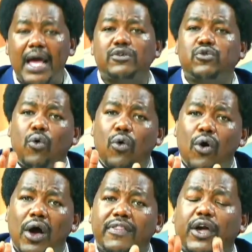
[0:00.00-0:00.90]
So
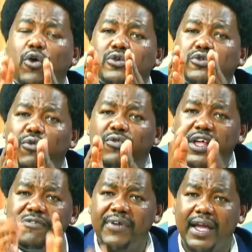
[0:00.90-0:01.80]
the cost of
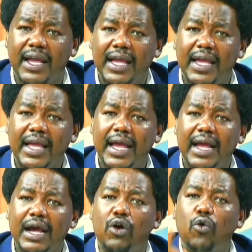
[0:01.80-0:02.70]
living,
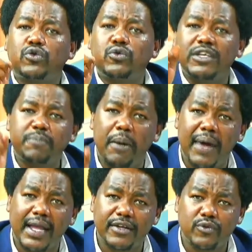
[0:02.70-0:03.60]
go to the
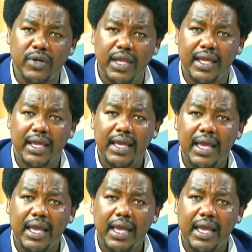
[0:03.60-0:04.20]
supermarket today.